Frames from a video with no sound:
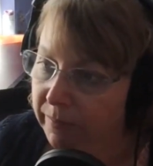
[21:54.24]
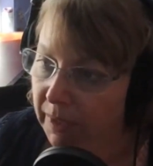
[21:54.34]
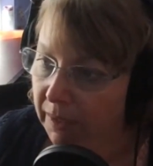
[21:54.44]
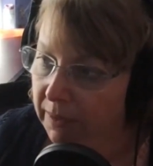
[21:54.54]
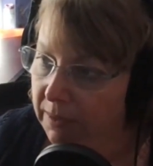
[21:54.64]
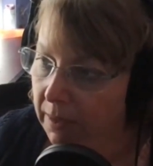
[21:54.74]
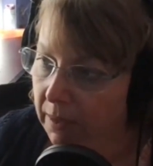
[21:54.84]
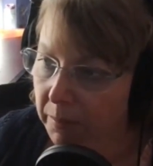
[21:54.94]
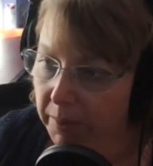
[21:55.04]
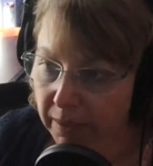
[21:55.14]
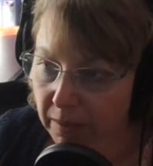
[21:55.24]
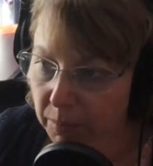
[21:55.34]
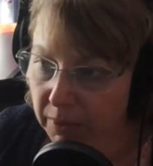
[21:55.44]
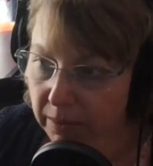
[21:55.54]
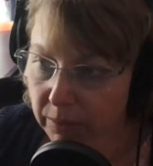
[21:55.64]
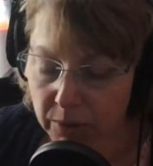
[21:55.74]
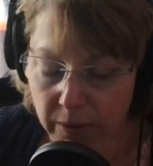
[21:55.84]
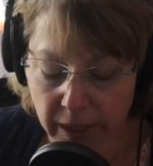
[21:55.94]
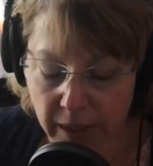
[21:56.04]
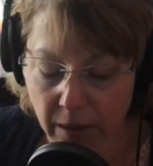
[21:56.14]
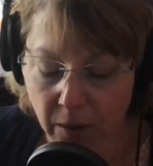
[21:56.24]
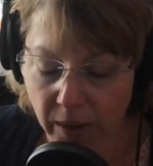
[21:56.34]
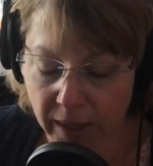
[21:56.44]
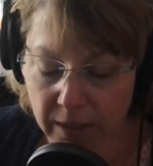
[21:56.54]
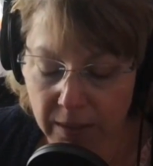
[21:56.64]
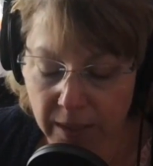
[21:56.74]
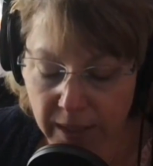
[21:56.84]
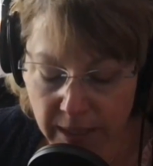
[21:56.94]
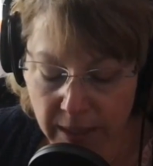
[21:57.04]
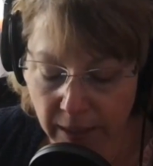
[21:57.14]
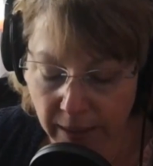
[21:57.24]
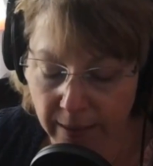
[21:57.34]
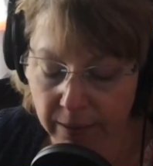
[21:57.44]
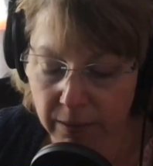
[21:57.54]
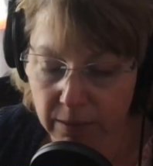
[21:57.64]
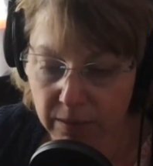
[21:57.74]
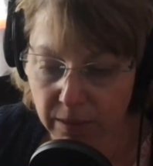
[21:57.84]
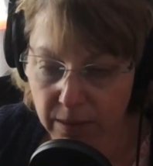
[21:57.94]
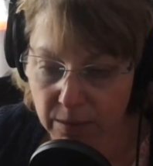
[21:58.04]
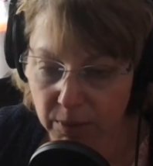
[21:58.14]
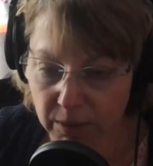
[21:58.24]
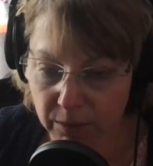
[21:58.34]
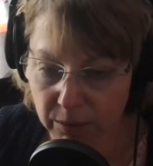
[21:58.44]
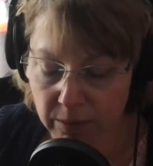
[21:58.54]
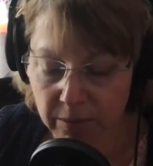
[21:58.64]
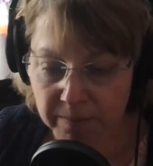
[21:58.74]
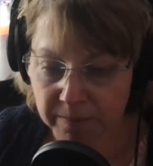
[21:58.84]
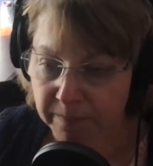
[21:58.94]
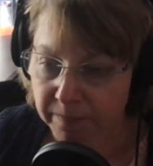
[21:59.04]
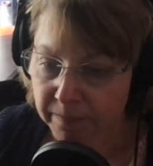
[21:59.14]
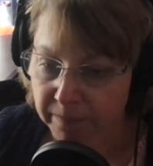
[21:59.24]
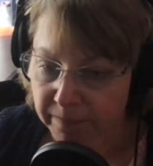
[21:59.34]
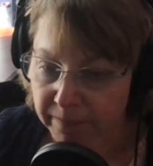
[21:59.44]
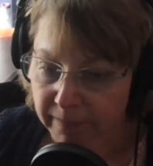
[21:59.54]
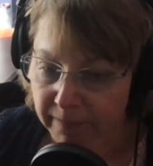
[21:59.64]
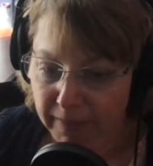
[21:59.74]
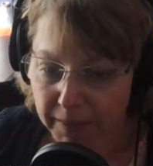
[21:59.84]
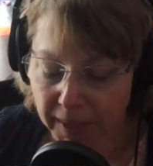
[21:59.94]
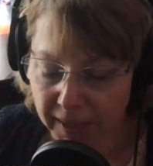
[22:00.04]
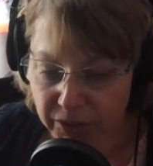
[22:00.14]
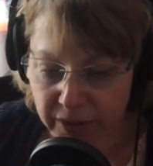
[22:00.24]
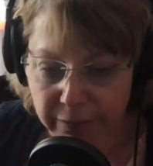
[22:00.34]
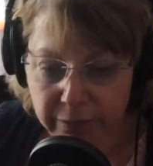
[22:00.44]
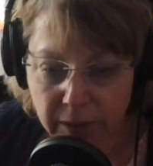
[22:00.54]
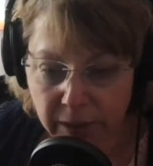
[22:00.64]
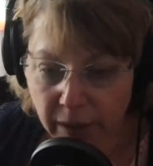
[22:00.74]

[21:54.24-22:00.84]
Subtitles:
And let's say they pick blue, so they can go ahead and inhale the blue. Imagine it filling